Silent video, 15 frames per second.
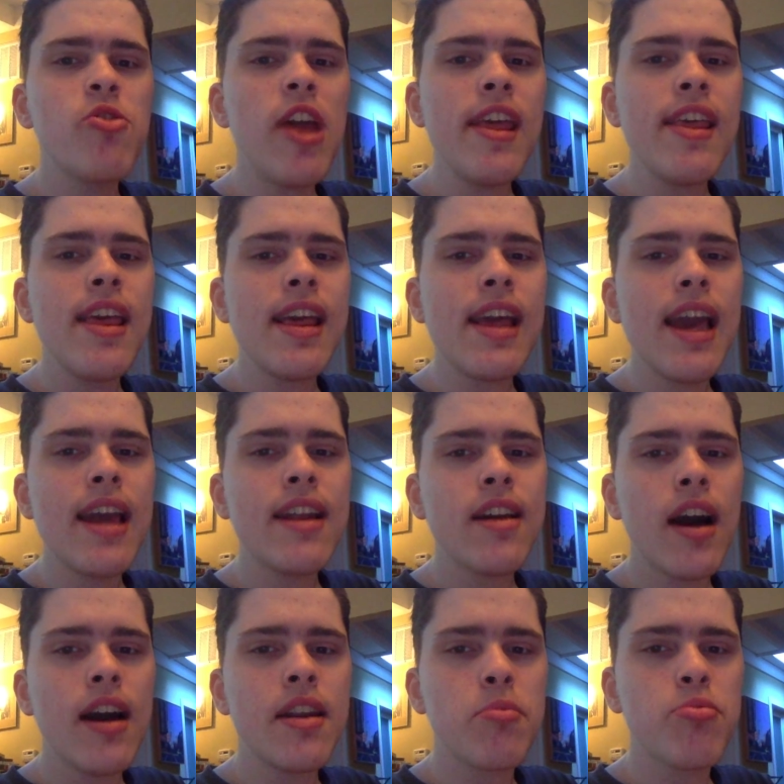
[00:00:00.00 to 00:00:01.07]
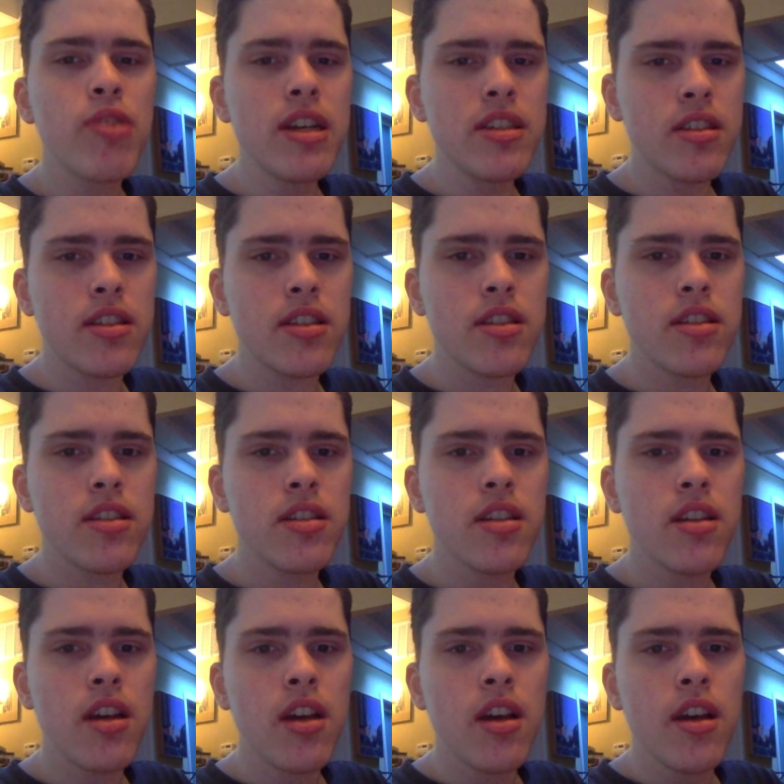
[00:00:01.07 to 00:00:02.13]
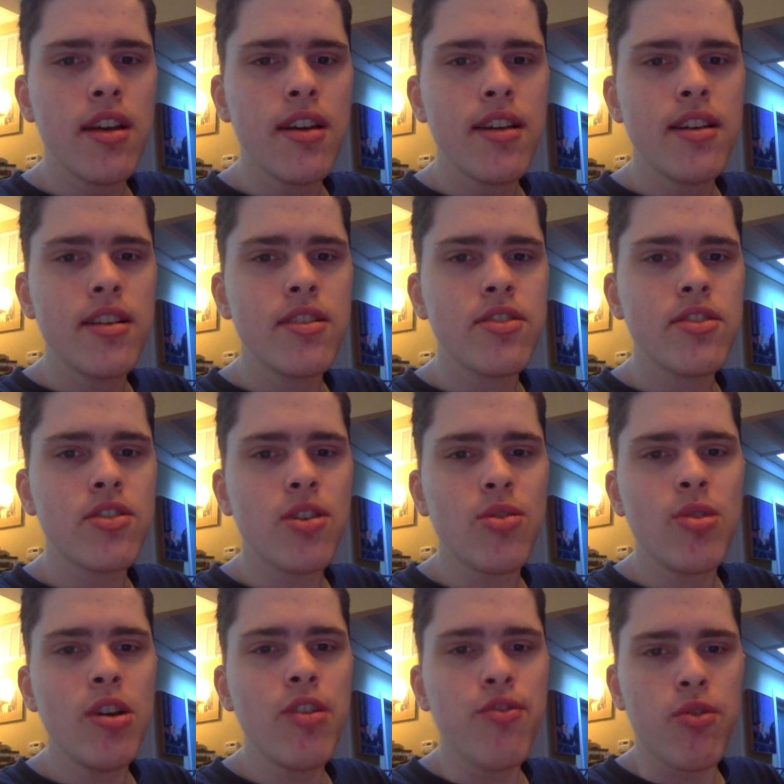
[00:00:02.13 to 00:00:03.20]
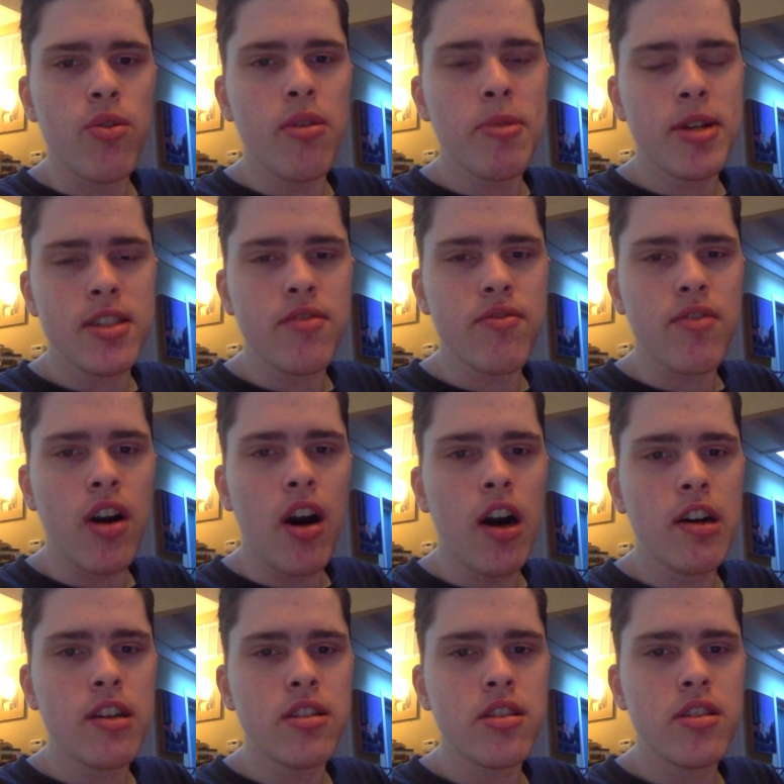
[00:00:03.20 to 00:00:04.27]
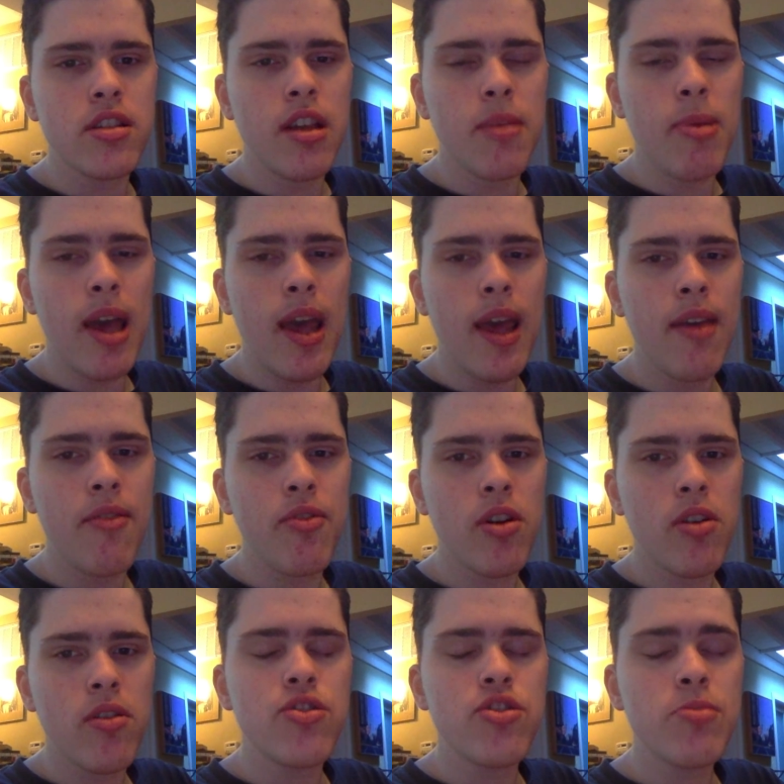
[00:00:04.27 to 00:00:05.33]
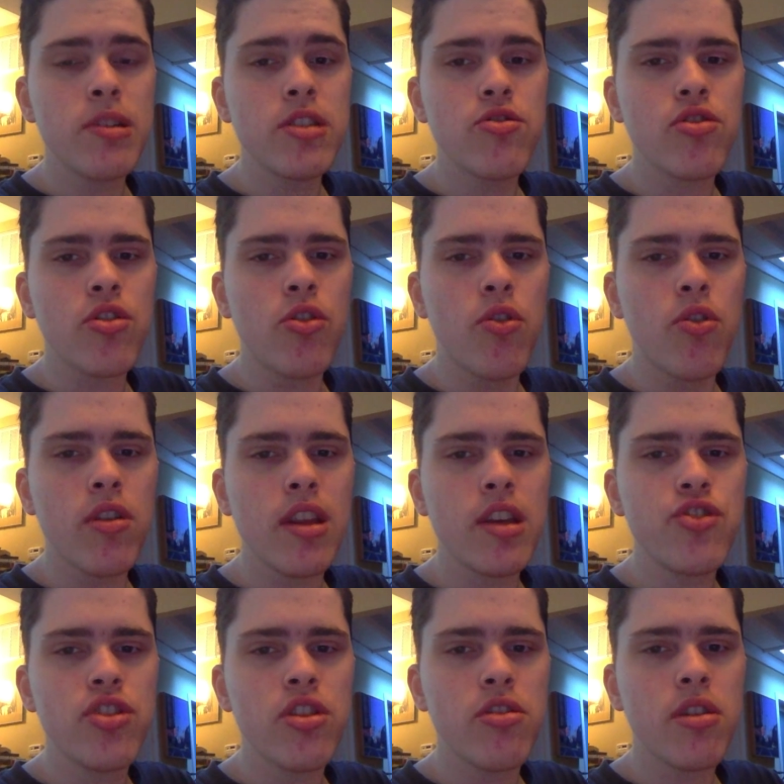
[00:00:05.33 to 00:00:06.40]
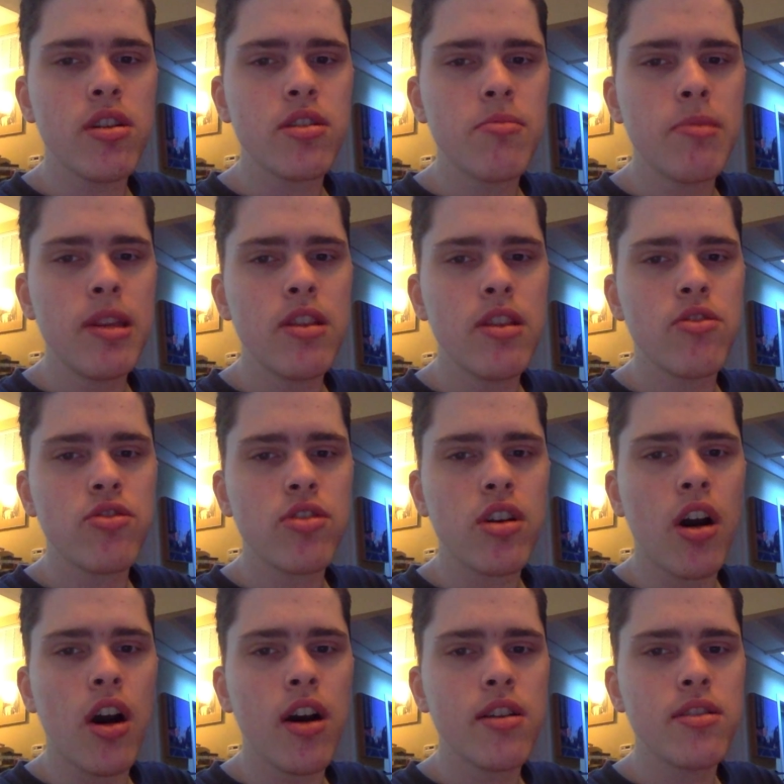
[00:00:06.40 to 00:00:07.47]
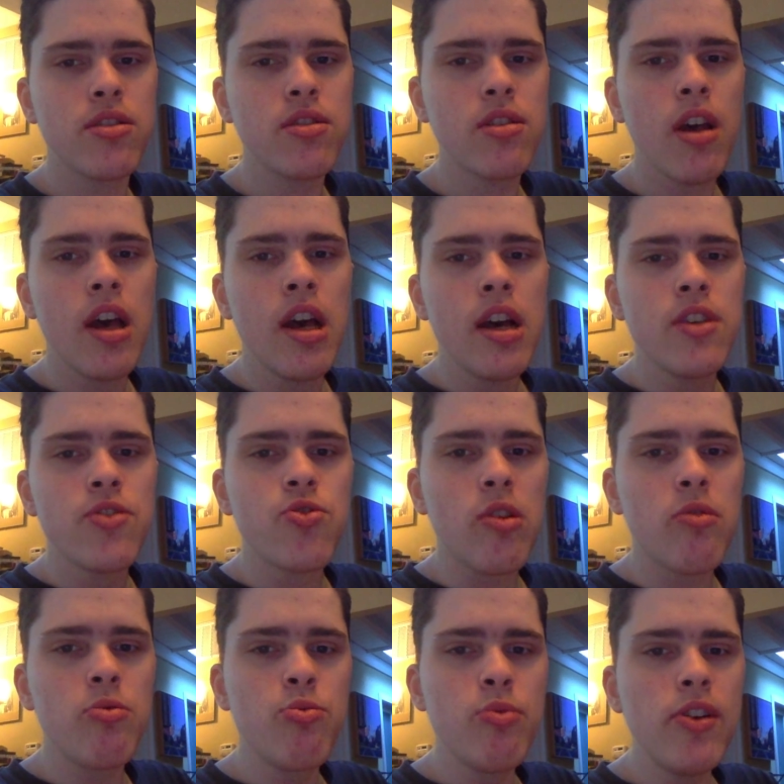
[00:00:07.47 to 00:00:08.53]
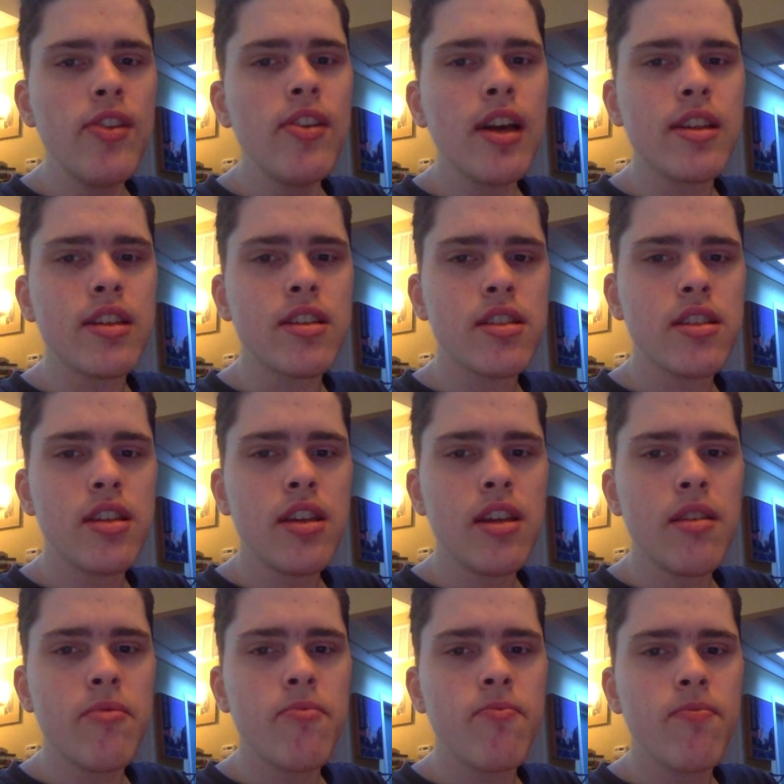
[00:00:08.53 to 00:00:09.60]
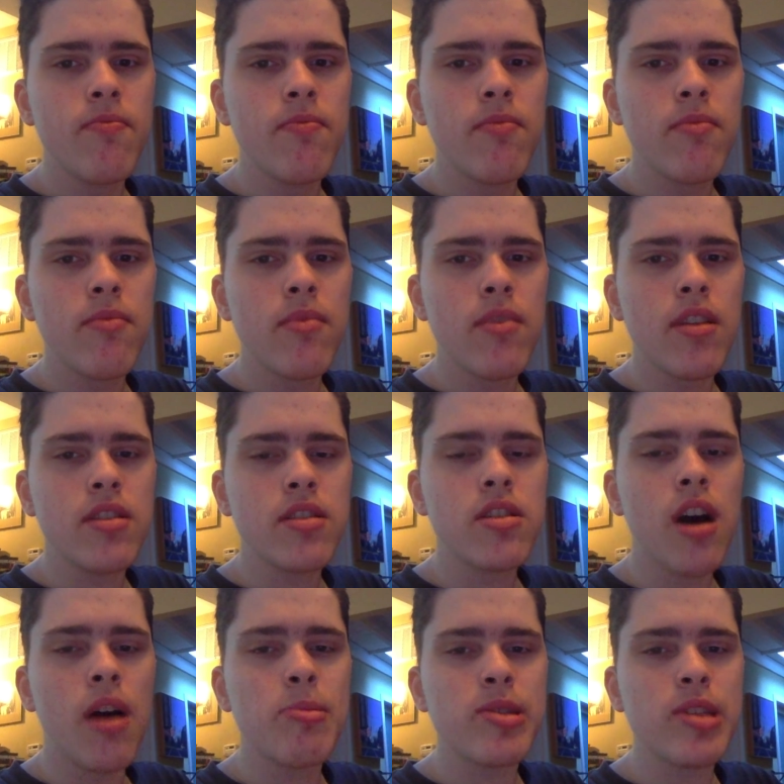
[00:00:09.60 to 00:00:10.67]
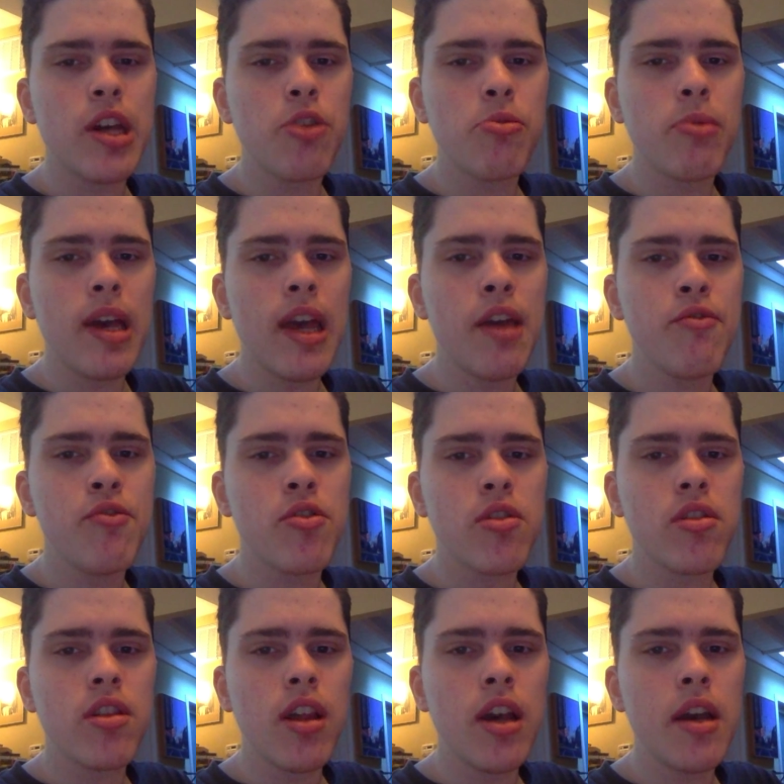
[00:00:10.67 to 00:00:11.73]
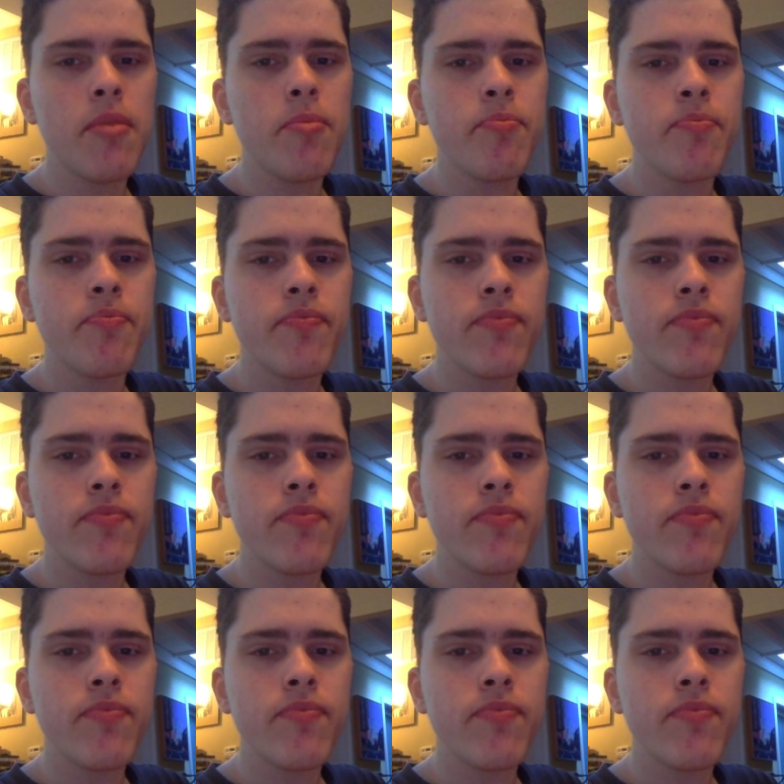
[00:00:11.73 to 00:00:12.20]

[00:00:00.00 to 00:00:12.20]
taking antidepressants, so therefore it must have caused the behavior. Just because there's a correlation there doesn't mean there's a cause. So I would really like to see this homicidal behavior claim,